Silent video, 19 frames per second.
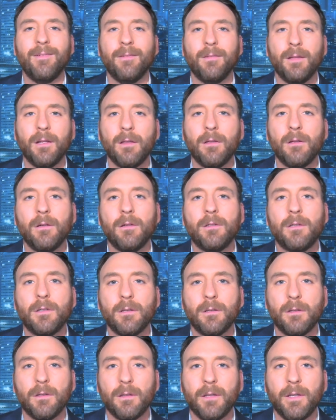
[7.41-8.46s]
and
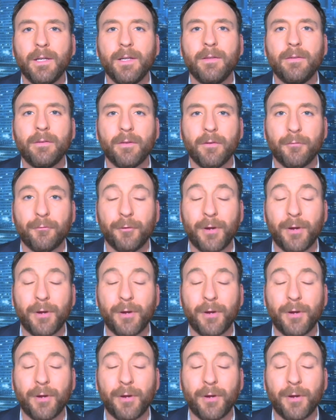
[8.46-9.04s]
Lillard could lead to the